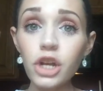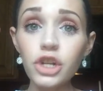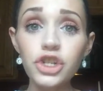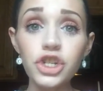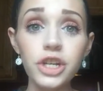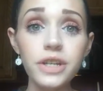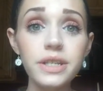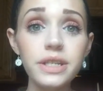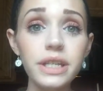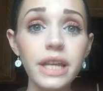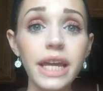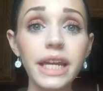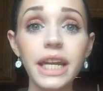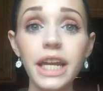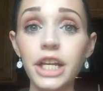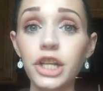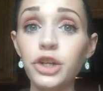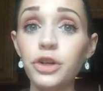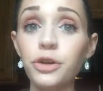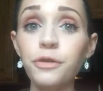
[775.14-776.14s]
just
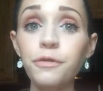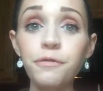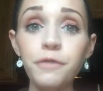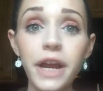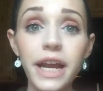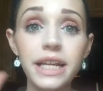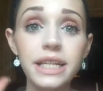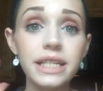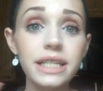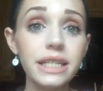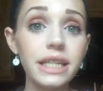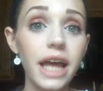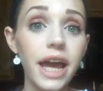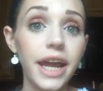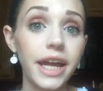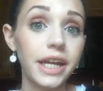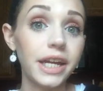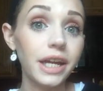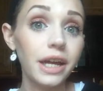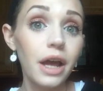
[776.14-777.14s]
like in your face,
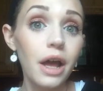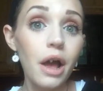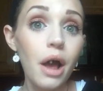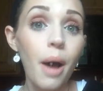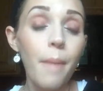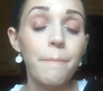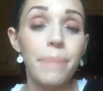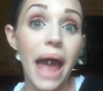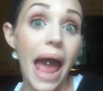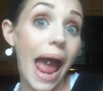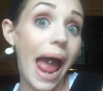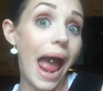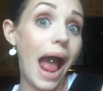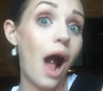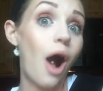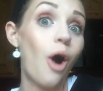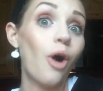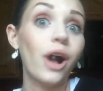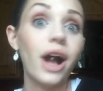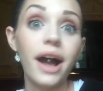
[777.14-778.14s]
like
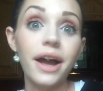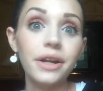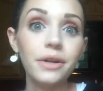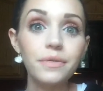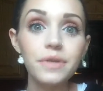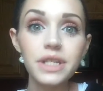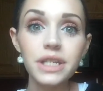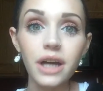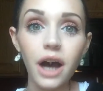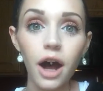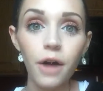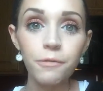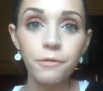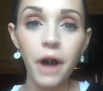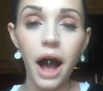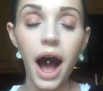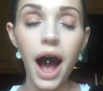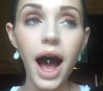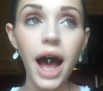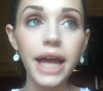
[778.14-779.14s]
pow kind of stuff,
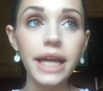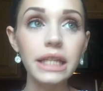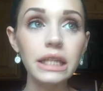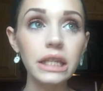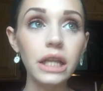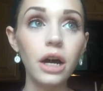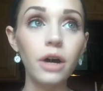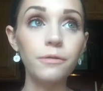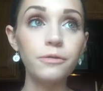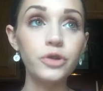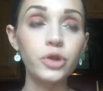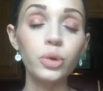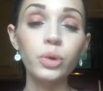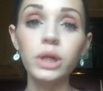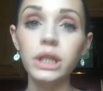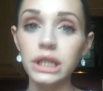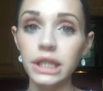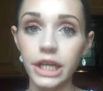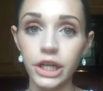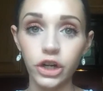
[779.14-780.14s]
I love to
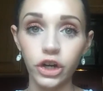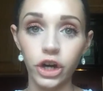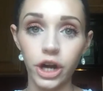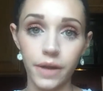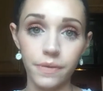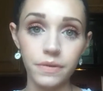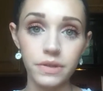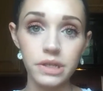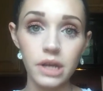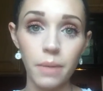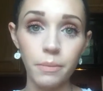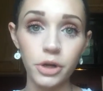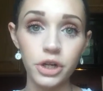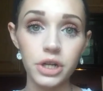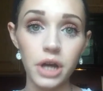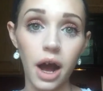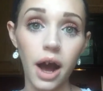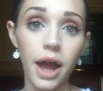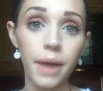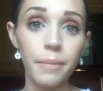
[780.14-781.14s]
glitter in the
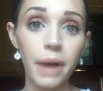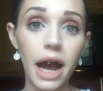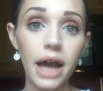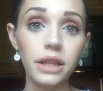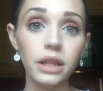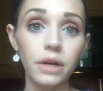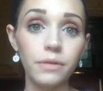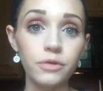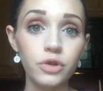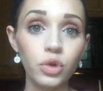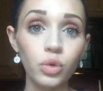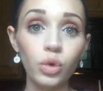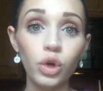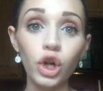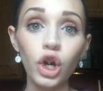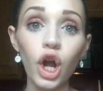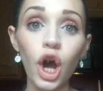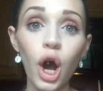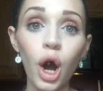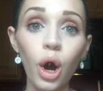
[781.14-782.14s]
summertime. I love to
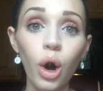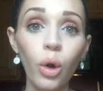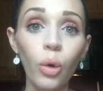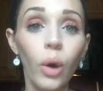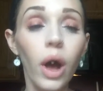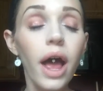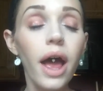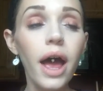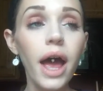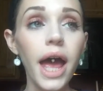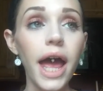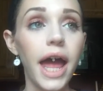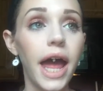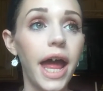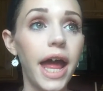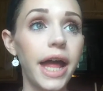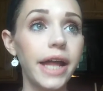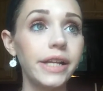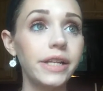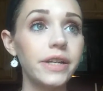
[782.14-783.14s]
glow,
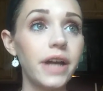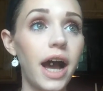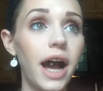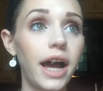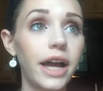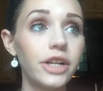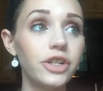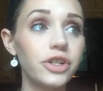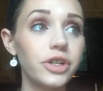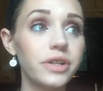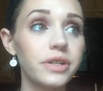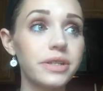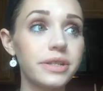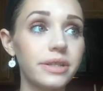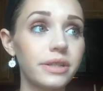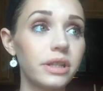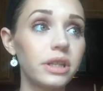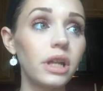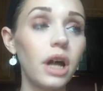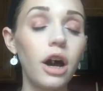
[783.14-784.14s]
and I
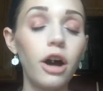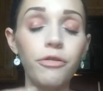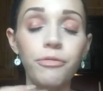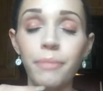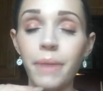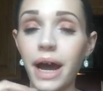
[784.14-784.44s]
just love